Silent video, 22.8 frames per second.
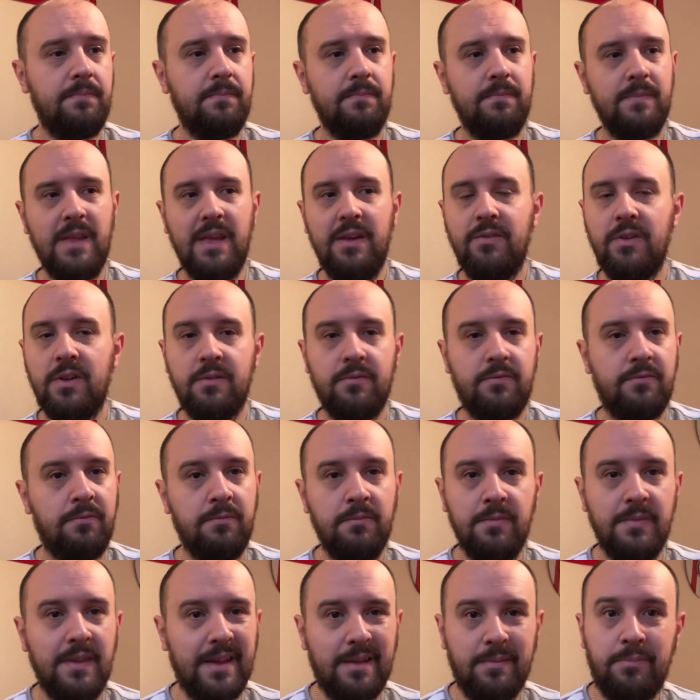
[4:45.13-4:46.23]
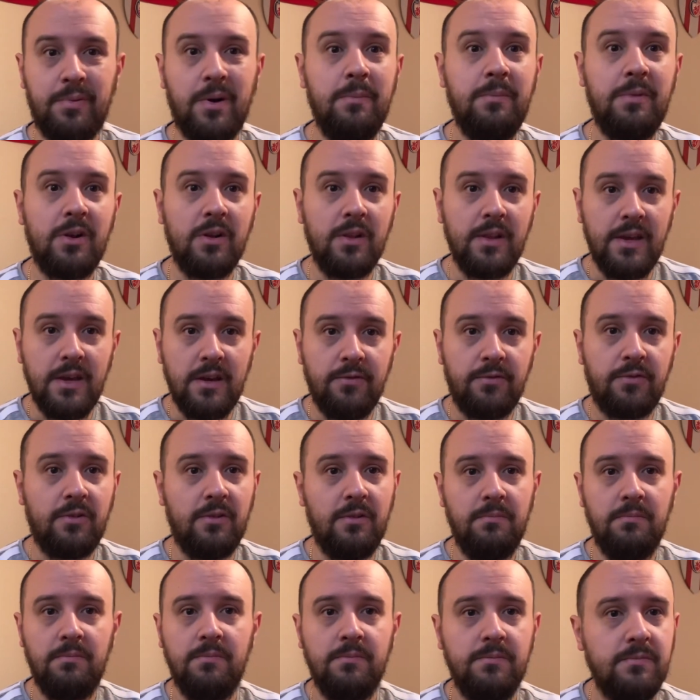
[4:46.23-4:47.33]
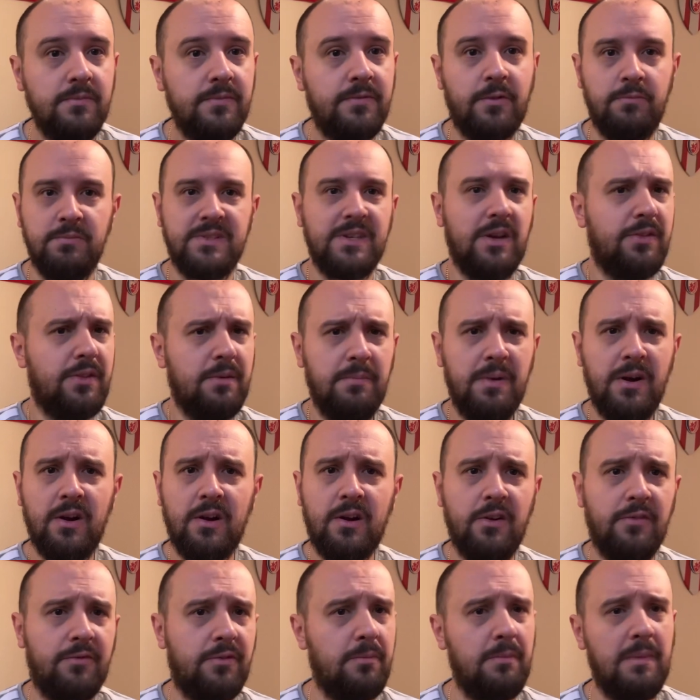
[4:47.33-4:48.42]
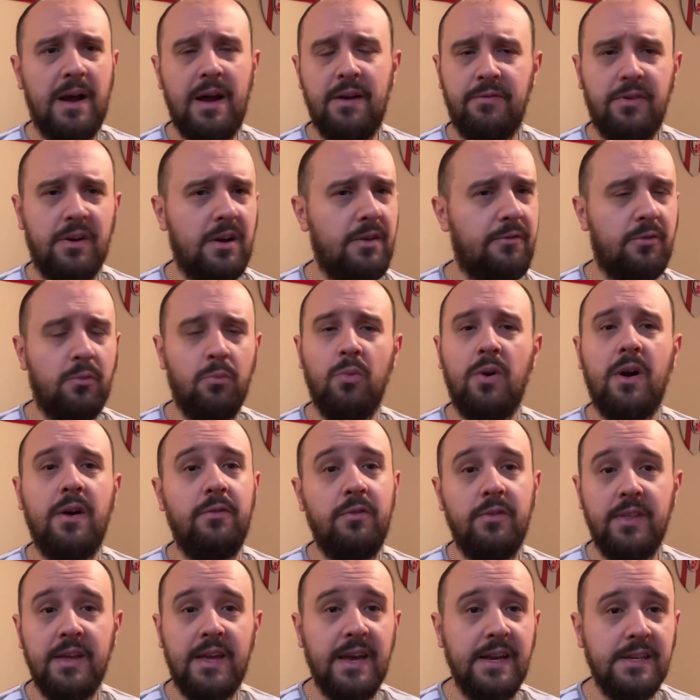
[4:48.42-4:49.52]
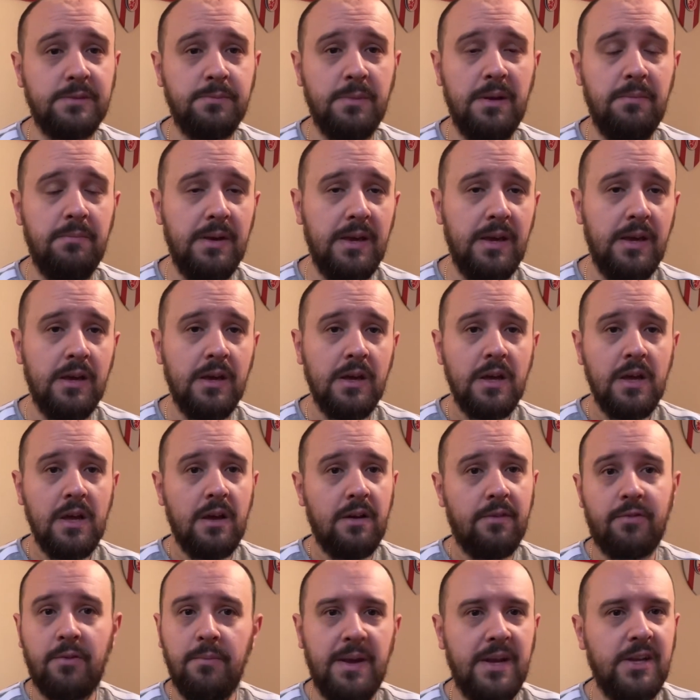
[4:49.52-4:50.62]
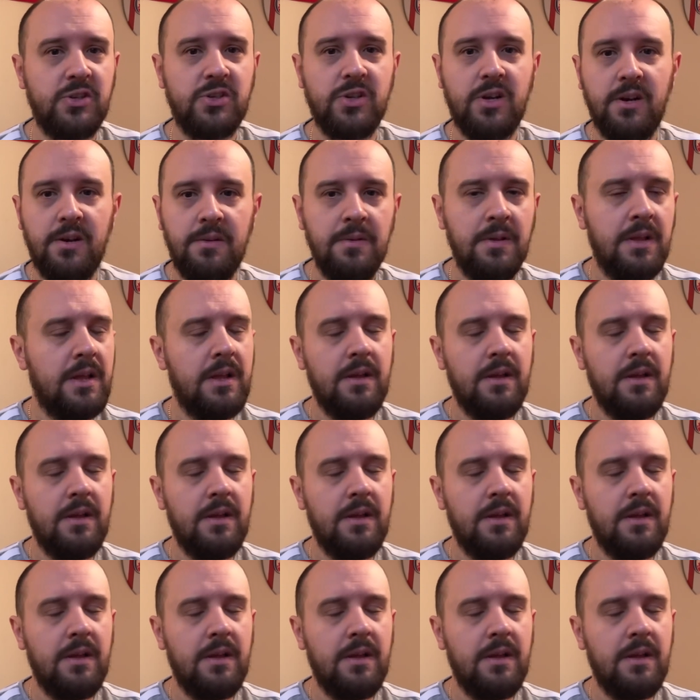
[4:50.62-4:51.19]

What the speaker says: even like Premier League, from South America, from Africa, from wherever the case may be, from Asia,